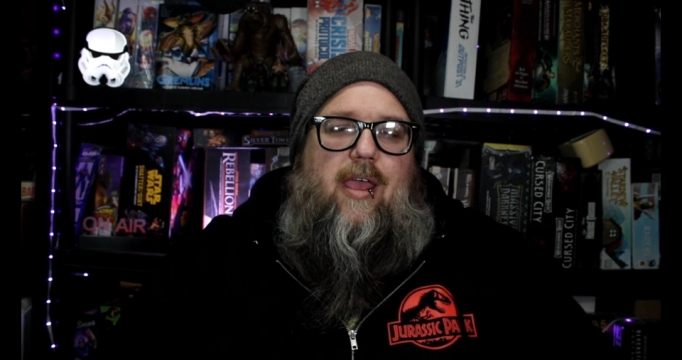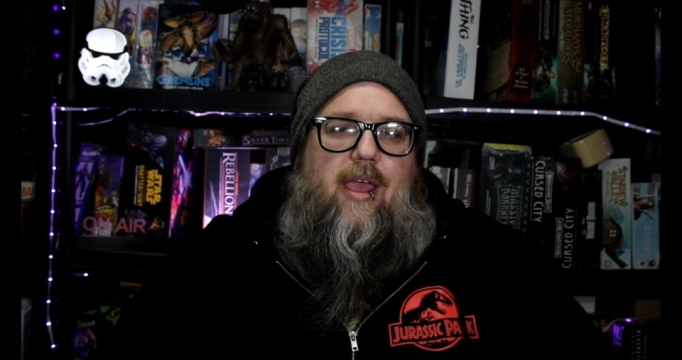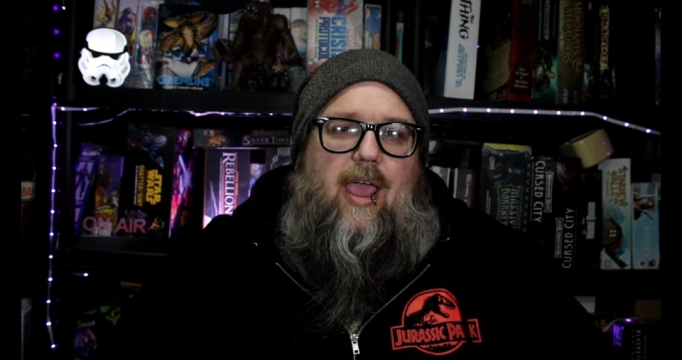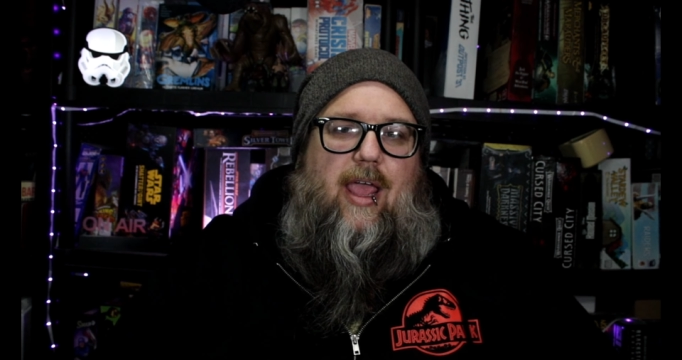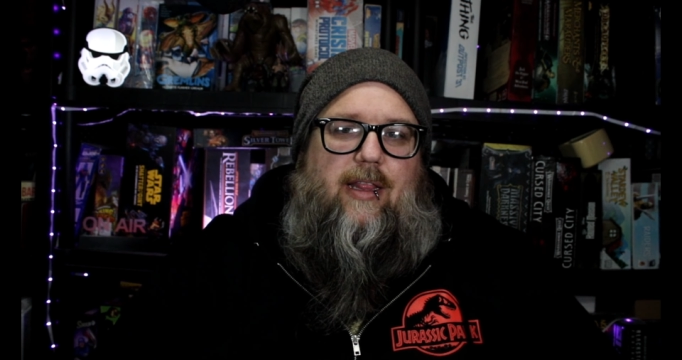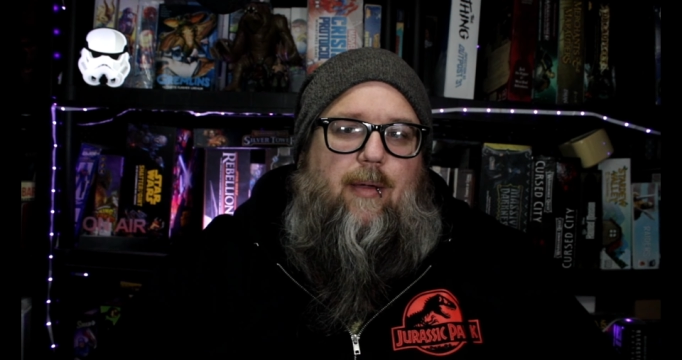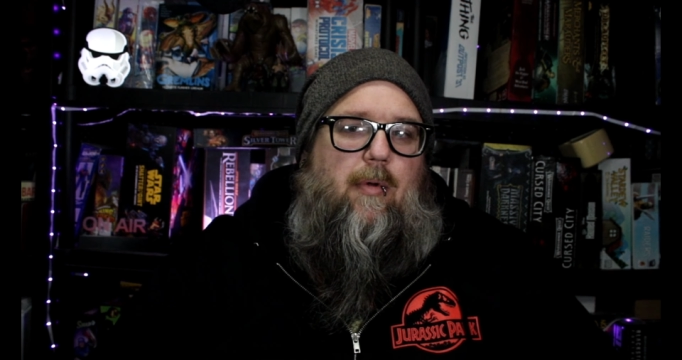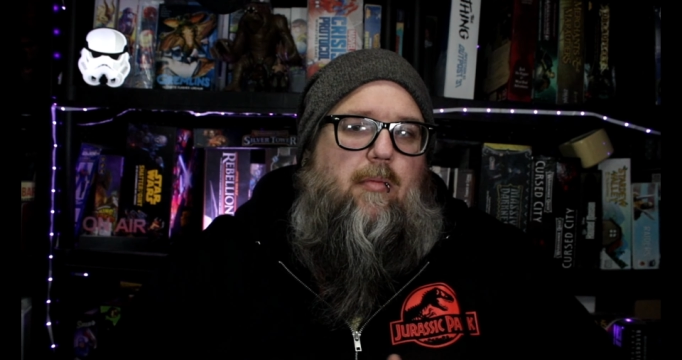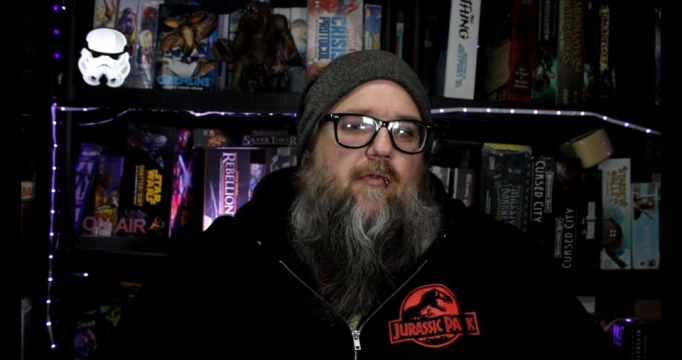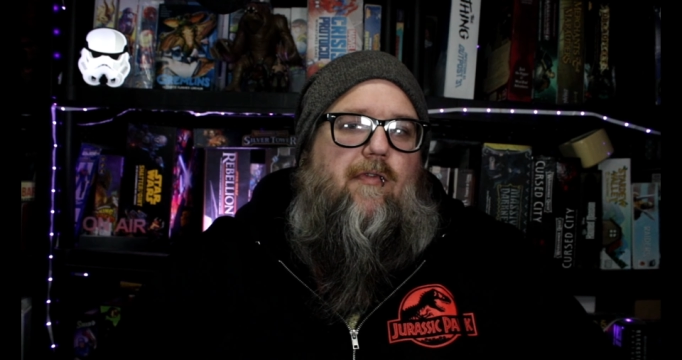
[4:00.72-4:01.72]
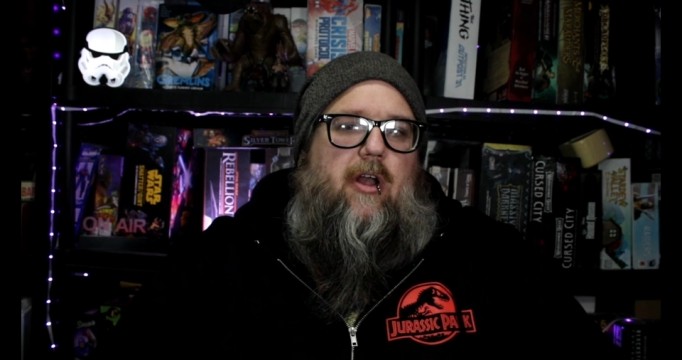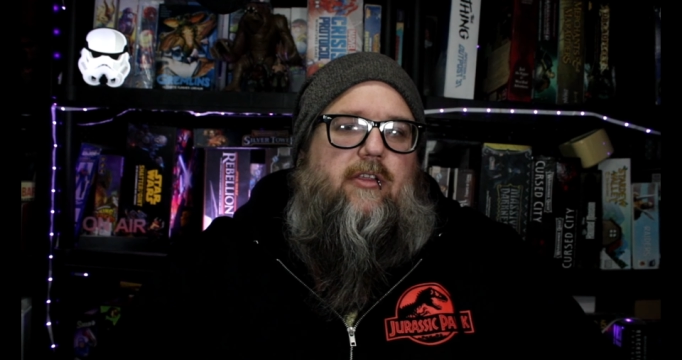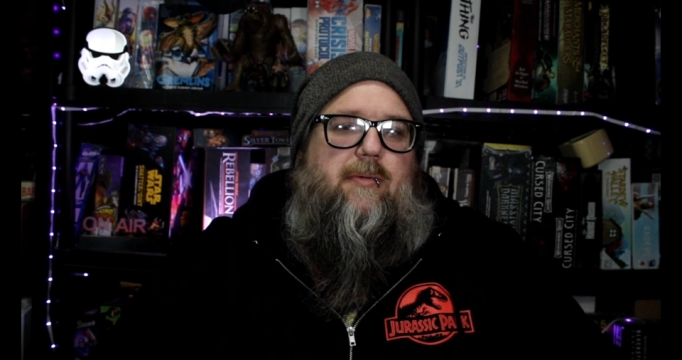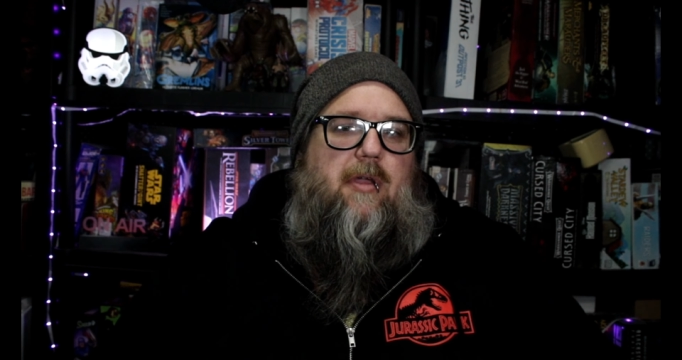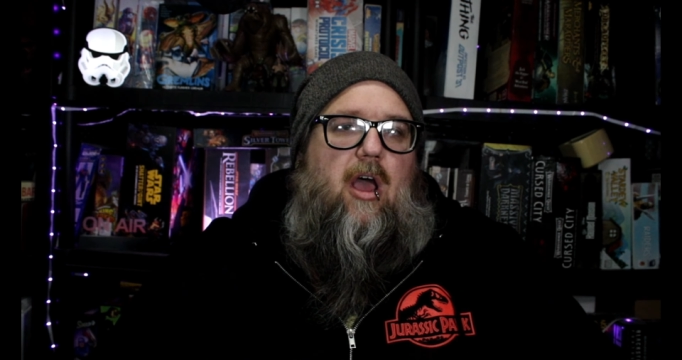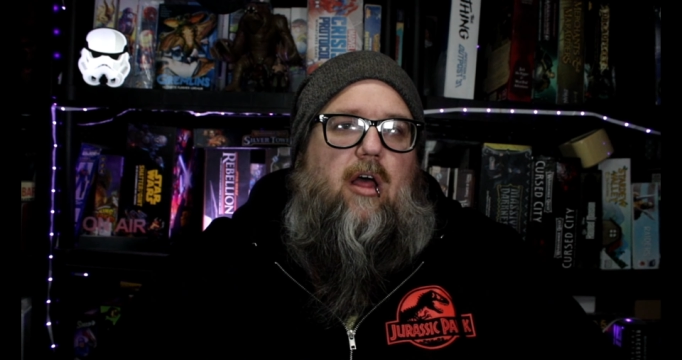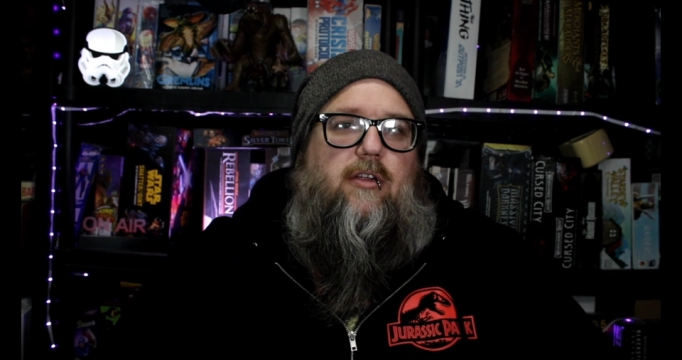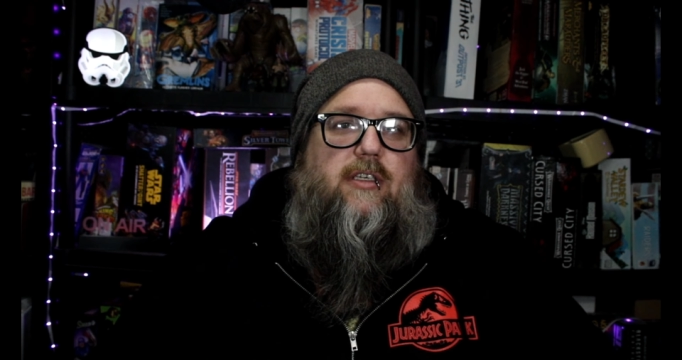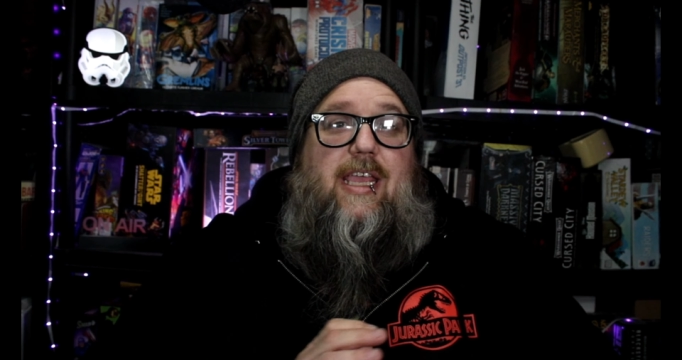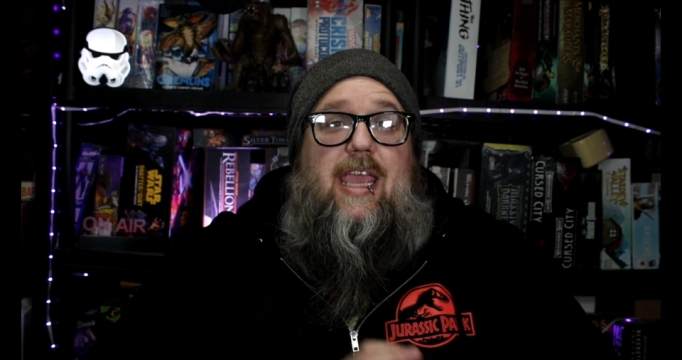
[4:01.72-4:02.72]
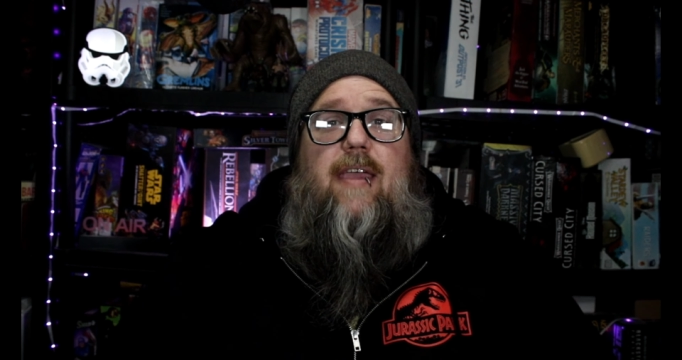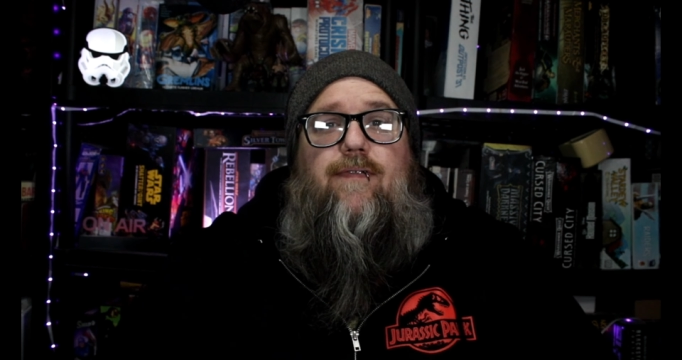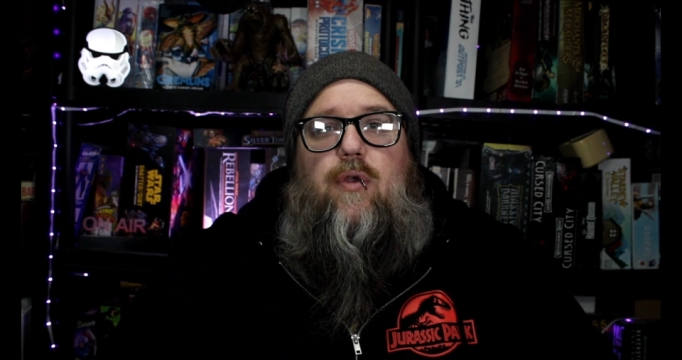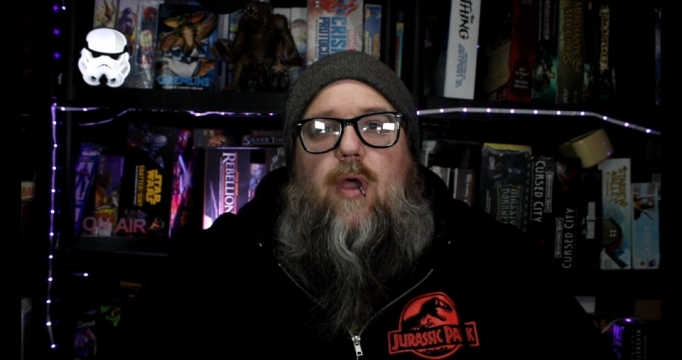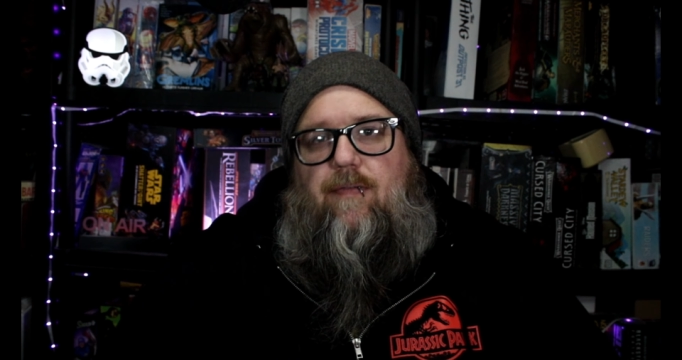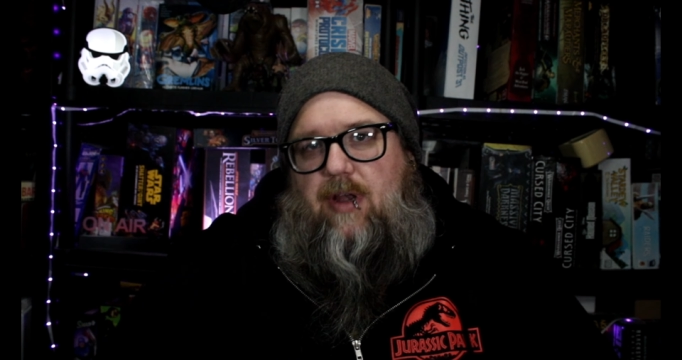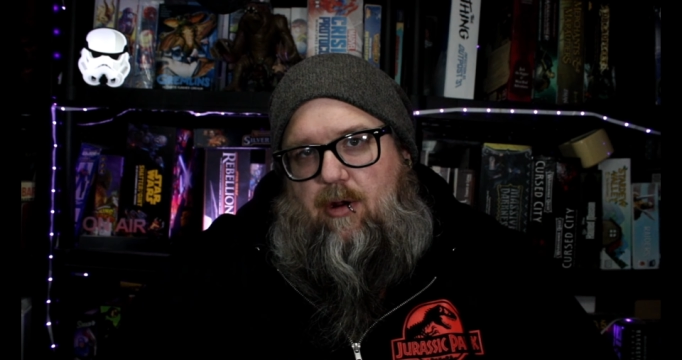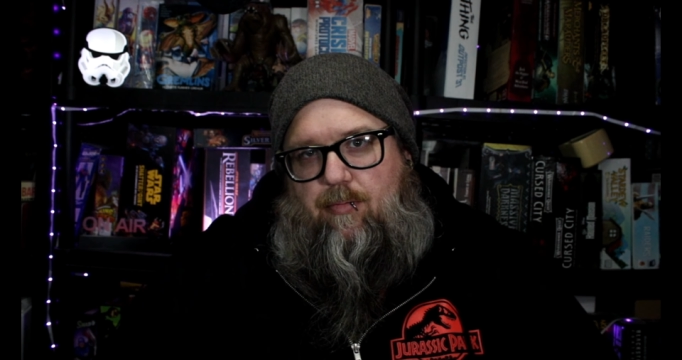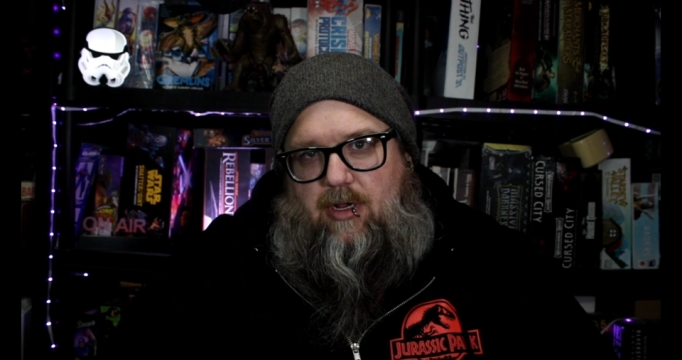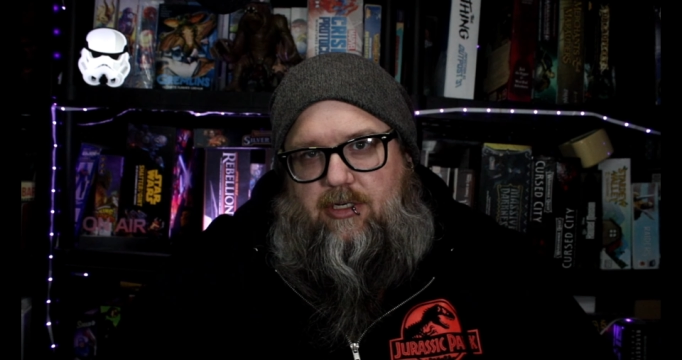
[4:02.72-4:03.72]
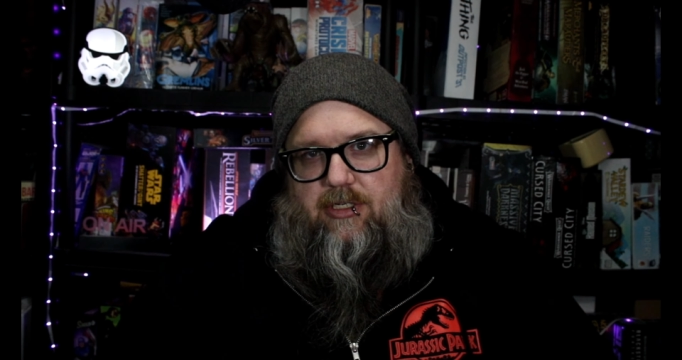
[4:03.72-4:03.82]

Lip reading: and then we'll move on to some colors. If you have an airbrush,